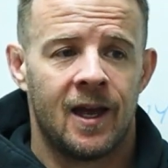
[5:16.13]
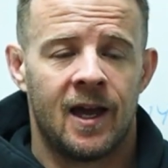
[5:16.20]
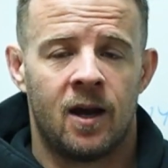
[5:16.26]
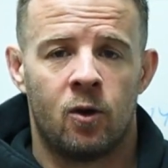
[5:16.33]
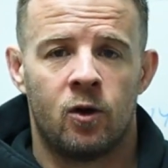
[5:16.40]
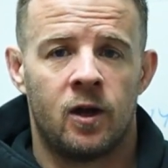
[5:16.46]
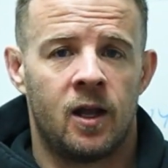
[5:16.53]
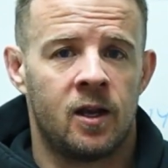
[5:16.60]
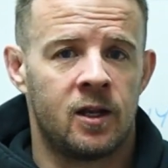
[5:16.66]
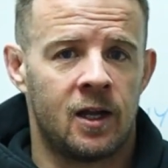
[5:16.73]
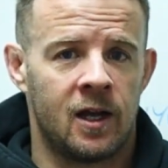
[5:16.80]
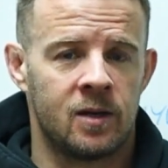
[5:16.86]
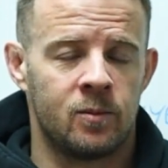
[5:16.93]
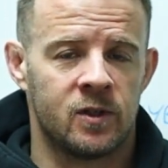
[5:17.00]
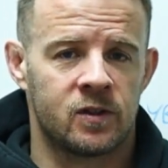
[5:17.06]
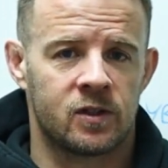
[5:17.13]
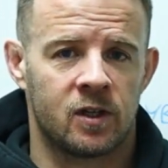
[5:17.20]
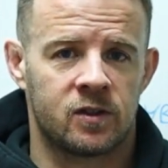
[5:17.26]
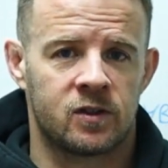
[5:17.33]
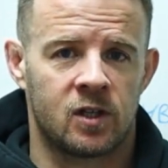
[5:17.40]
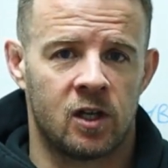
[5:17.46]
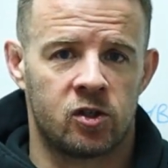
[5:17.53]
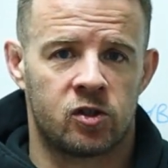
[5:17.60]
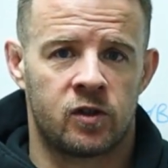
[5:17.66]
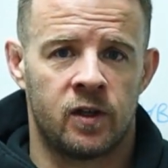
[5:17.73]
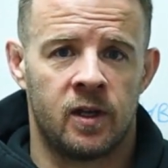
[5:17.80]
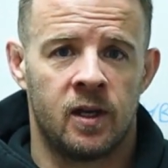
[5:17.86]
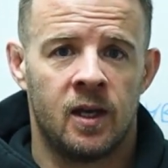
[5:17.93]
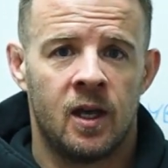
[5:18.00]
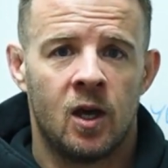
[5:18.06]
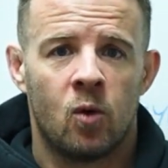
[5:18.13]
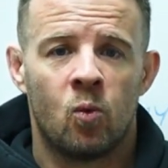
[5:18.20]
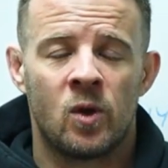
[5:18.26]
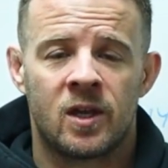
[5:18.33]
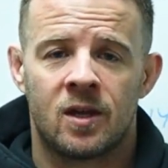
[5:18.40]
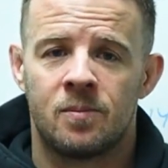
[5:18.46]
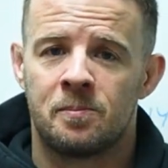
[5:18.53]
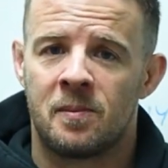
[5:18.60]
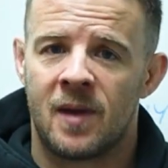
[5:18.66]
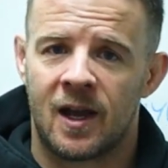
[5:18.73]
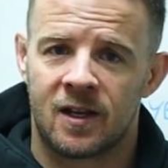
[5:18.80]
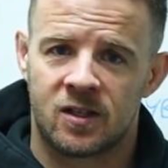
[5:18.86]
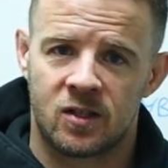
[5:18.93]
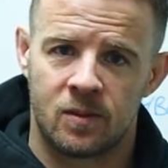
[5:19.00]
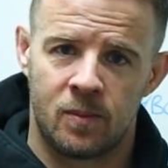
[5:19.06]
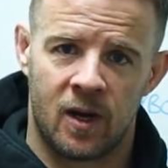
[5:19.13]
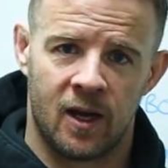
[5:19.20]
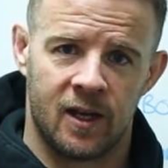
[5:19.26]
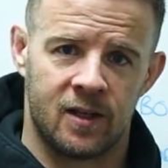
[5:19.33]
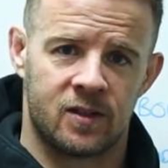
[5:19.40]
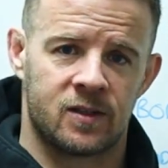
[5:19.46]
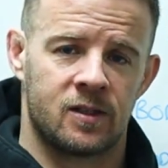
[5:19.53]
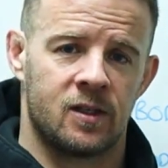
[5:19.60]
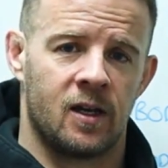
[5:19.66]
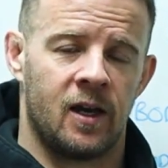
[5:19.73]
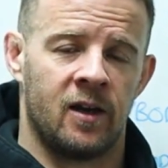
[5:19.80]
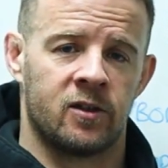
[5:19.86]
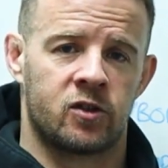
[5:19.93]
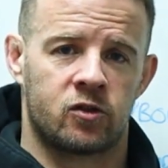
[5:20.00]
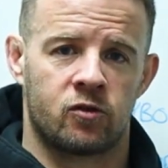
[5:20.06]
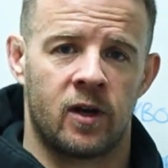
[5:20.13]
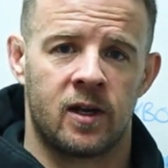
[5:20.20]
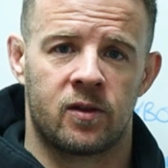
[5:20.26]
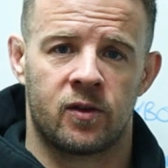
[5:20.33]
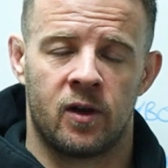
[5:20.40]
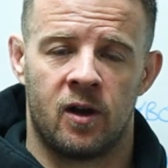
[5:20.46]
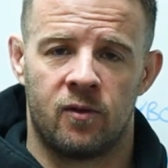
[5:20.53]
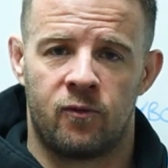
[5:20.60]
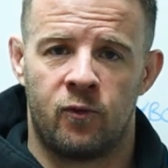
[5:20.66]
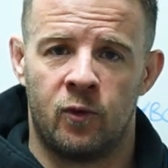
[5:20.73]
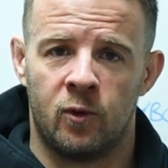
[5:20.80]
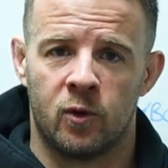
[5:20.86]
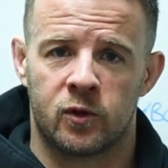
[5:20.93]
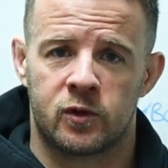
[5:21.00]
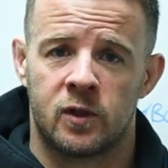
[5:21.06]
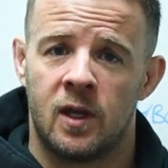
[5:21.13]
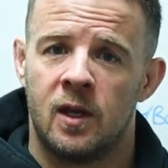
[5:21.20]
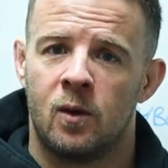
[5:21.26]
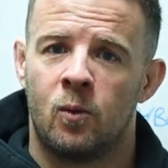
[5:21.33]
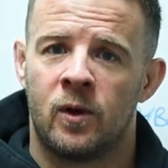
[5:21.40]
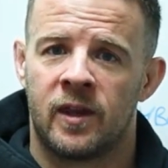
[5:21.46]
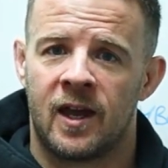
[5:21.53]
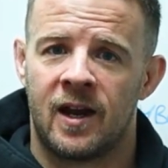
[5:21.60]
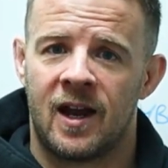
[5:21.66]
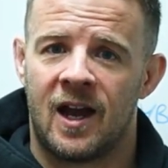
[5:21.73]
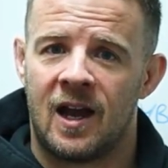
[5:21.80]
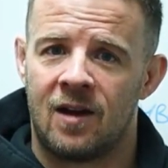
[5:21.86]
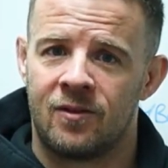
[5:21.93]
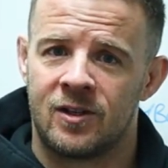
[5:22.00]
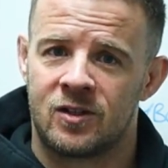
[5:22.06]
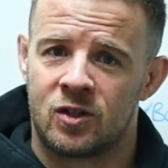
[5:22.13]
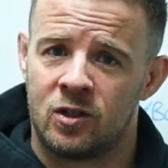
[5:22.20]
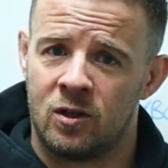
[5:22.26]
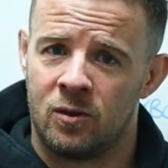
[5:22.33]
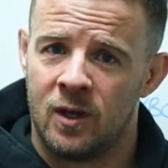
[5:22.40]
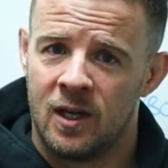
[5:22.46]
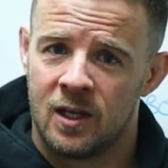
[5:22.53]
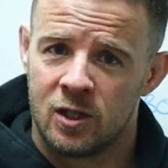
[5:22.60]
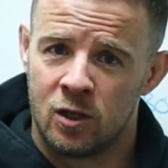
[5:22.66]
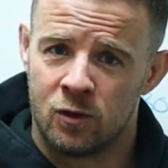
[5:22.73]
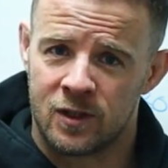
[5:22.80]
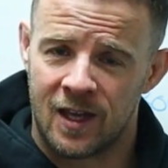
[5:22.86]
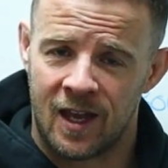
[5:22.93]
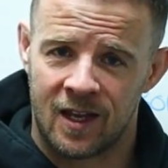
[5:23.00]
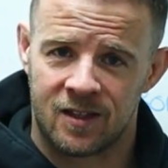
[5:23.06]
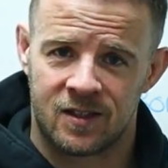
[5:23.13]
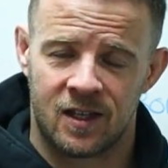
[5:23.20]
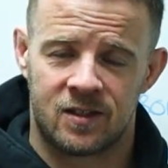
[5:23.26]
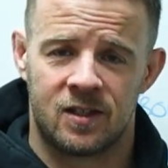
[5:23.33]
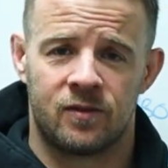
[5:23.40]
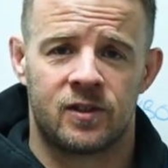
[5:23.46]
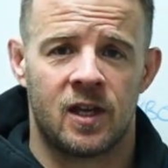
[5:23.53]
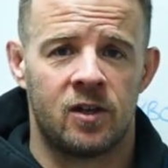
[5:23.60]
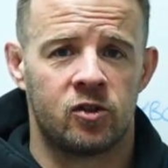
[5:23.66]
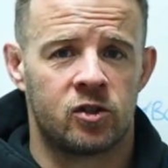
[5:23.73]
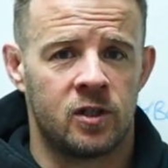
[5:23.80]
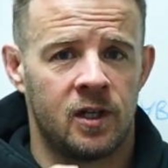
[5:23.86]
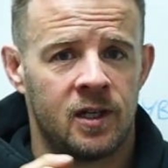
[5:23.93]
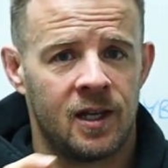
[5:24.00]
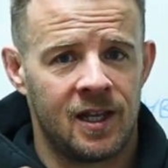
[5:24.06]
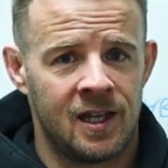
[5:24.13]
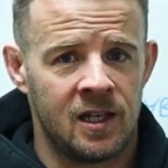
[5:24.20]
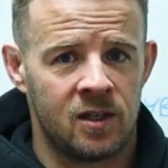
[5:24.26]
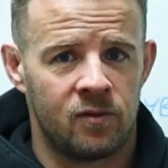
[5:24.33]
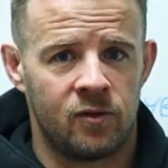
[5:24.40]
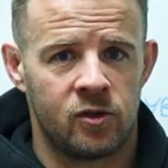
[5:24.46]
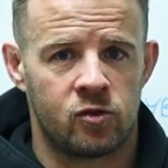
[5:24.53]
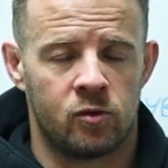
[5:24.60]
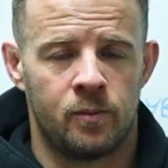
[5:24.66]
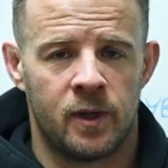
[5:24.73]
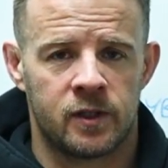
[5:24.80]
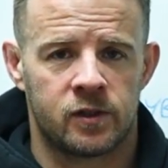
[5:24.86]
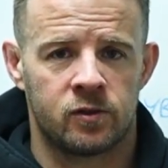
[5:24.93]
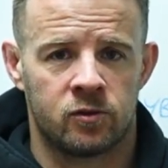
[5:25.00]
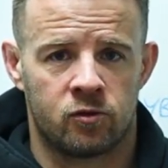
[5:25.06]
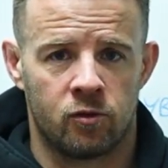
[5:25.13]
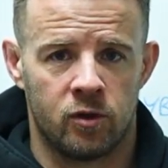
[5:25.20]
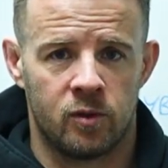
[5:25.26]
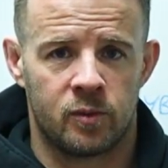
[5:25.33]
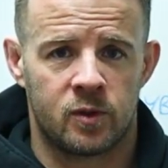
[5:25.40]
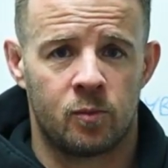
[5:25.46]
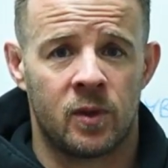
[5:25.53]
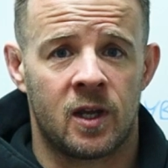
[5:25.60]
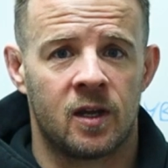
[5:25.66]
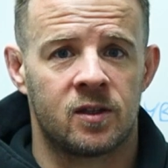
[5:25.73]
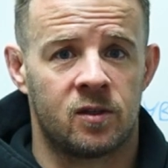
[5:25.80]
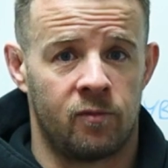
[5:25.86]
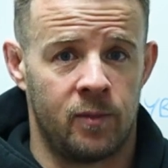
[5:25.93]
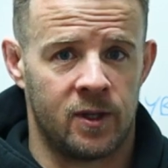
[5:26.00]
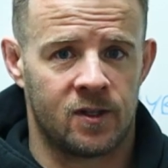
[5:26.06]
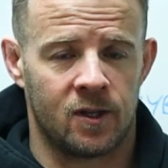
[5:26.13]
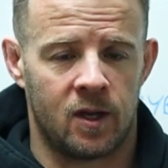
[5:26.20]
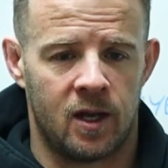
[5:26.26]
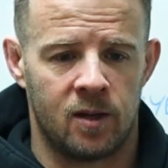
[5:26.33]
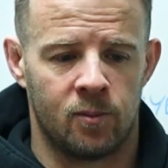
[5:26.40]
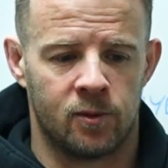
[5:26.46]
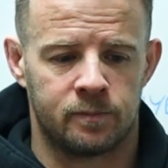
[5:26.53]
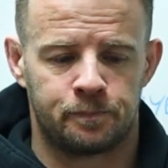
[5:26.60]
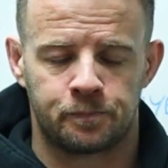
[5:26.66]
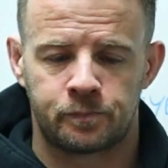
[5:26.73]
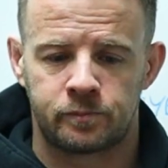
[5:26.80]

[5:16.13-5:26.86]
Our alignments are such that we can maximize our strength and our force without having to use excessive tension in individual muscle groups because of misalignment.